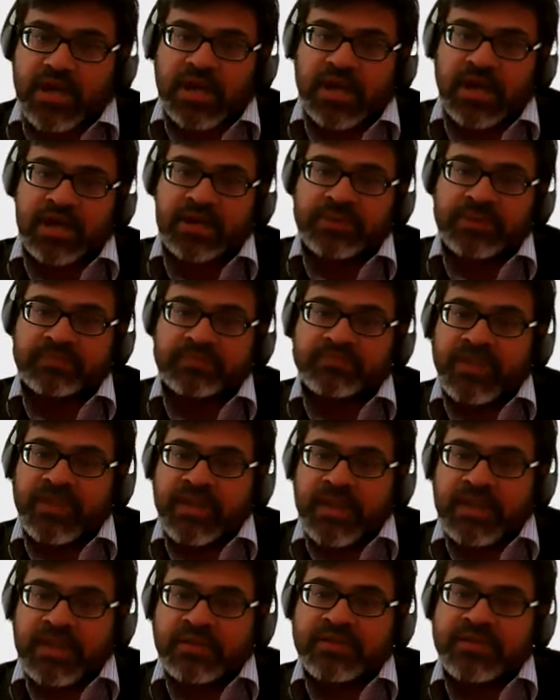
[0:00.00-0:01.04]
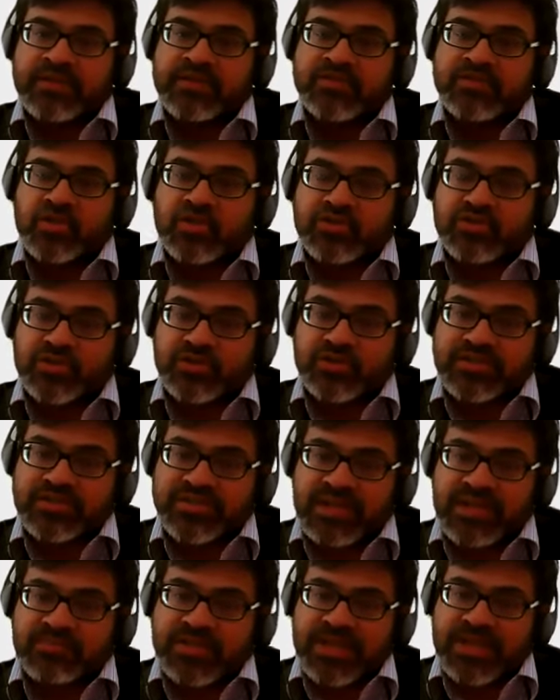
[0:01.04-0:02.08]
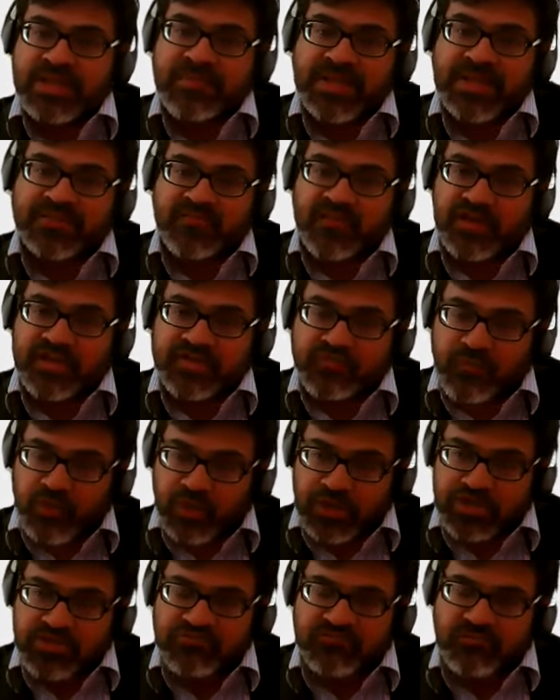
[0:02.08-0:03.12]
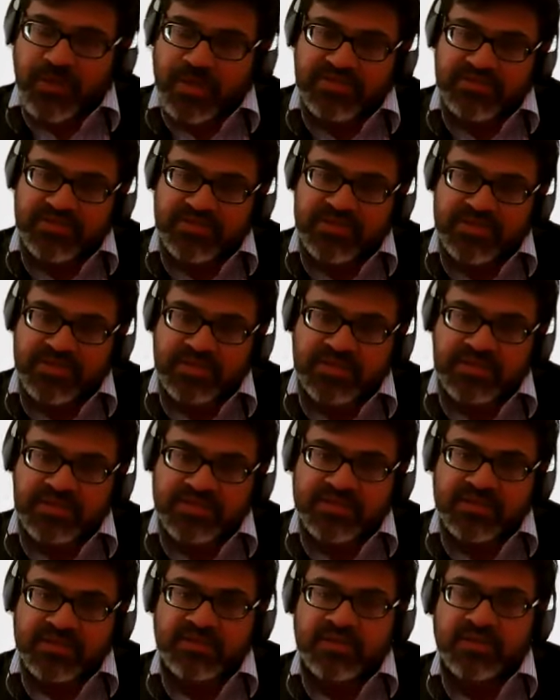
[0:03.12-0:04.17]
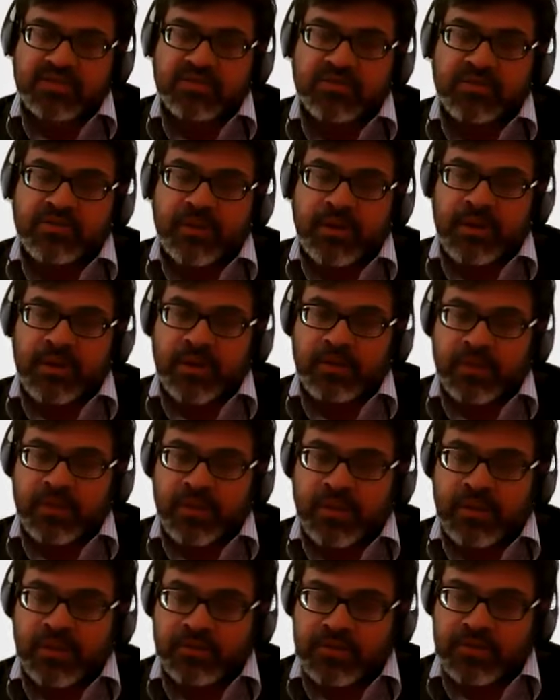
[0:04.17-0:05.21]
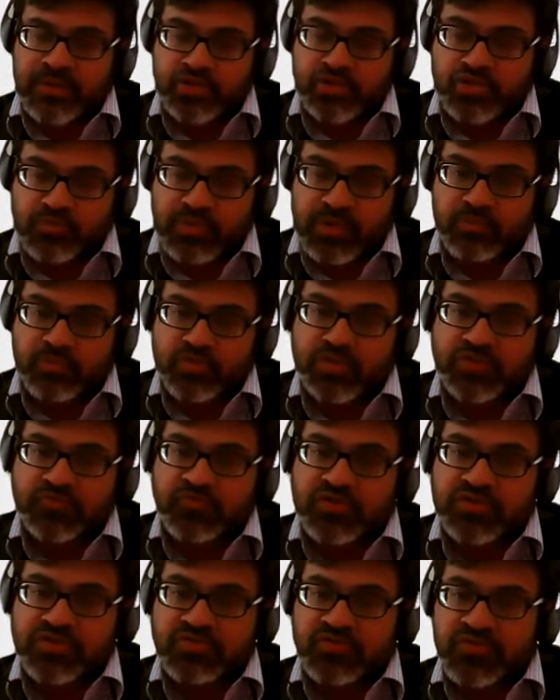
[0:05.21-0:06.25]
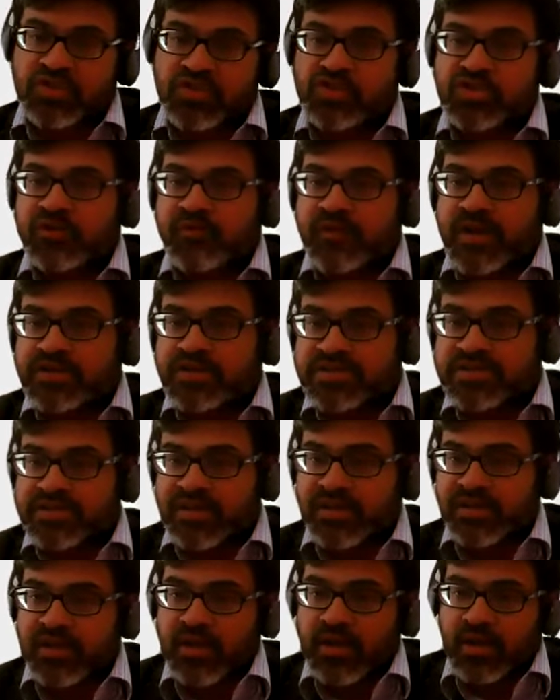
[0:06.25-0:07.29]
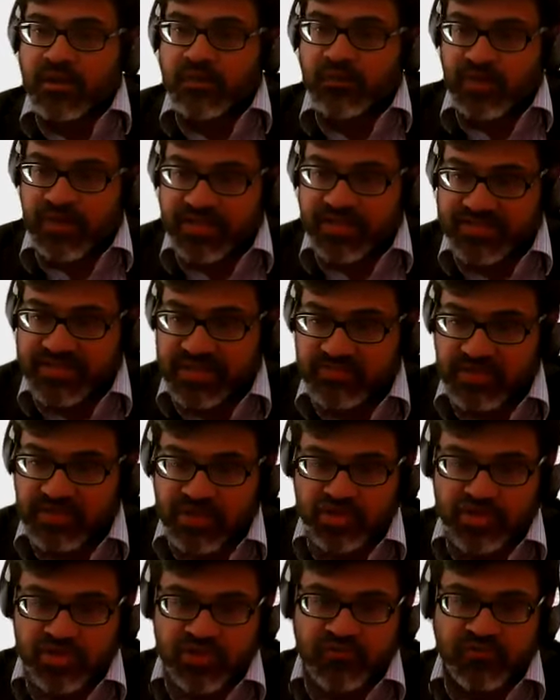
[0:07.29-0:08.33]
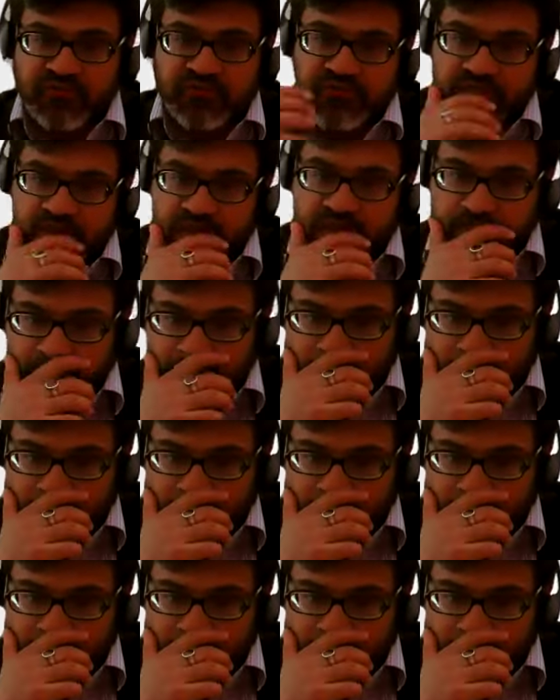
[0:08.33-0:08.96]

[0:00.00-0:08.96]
And there is also at the same time, as far as quality of patents is concerned, there should be a push for stringent criteria for examination of